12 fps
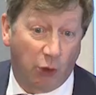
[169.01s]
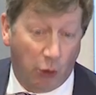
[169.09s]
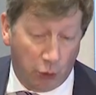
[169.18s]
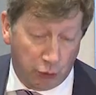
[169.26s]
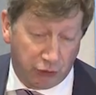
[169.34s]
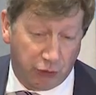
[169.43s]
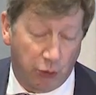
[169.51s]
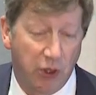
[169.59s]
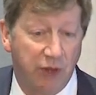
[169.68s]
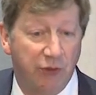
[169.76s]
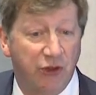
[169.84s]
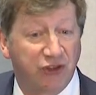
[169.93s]
also
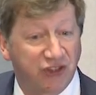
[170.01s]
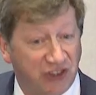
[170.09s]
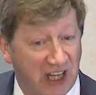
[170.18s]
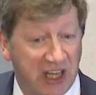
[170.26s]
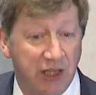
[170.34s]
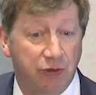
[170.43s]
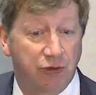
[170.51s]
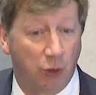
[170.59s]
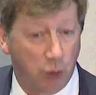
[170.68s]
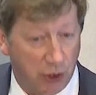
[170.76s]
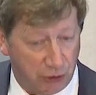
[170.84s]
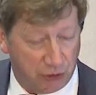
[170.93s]
the stage
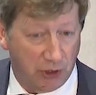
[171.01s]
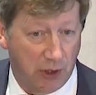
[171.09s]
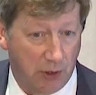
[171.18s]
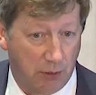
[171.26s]
at which